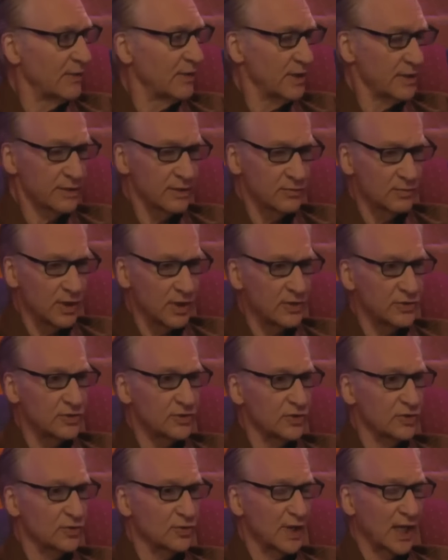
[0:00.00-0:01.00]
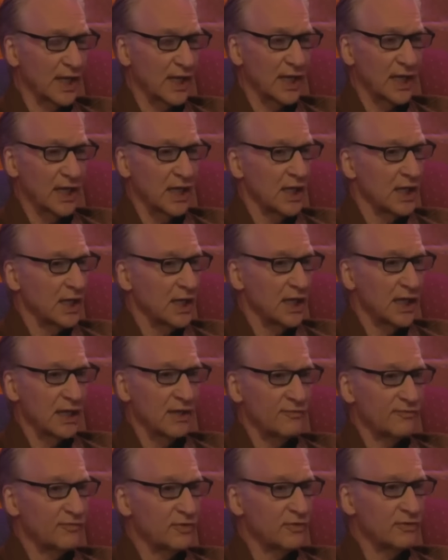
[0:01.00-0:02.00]
They're the ones who, like,
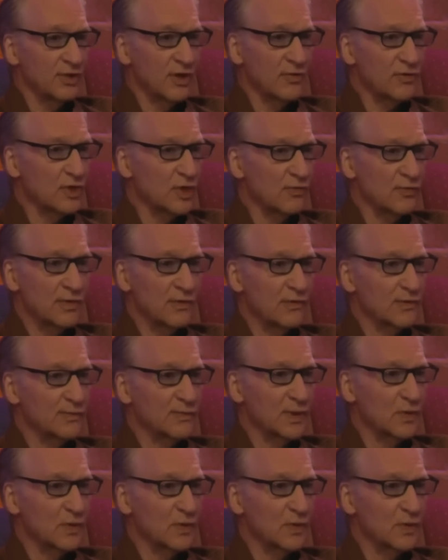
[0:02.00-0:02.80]
if you don't agree with